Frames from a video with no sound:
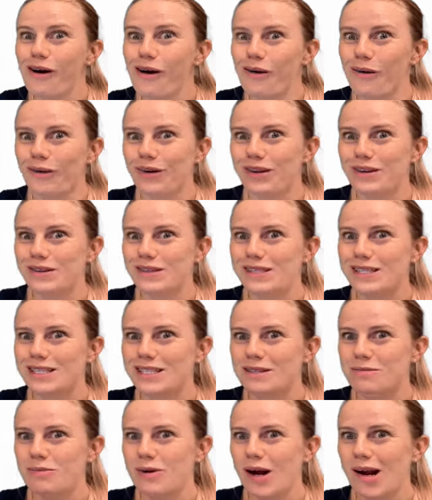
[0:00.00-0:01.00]
using some
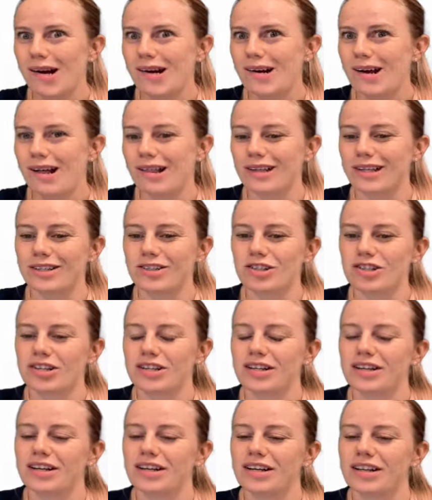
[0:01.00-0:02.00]
prior knowledge.
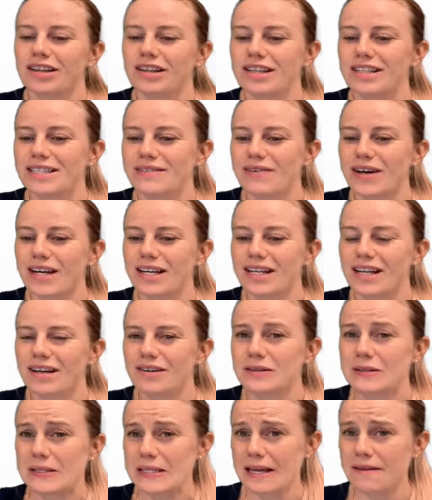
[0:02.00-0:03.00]
Let's find angle
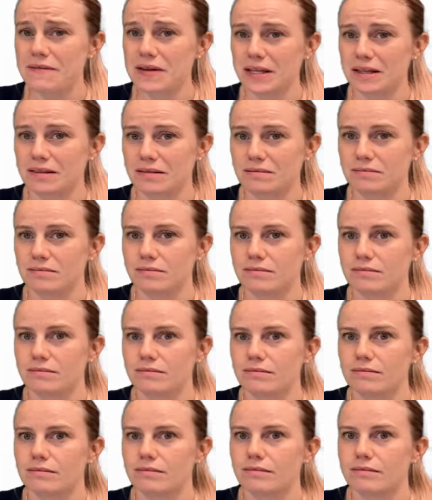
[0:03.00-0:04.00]
7.
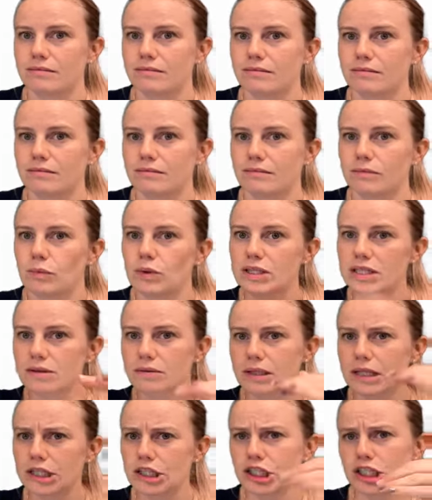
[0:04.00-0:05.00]
What's the
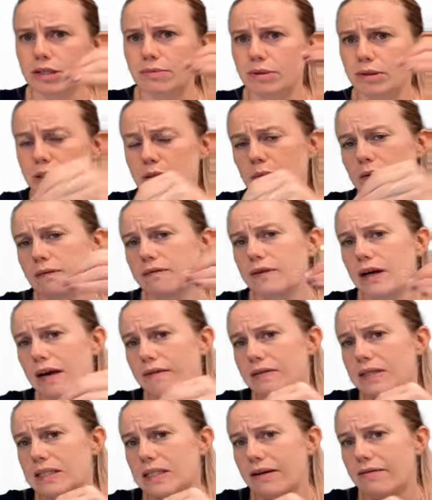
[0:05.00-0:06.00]
relationship between 5
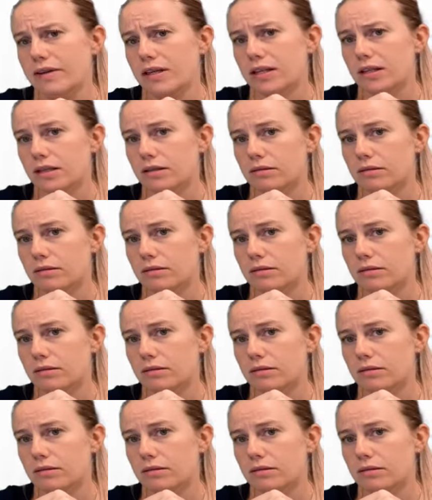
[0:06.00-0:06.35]
and 7?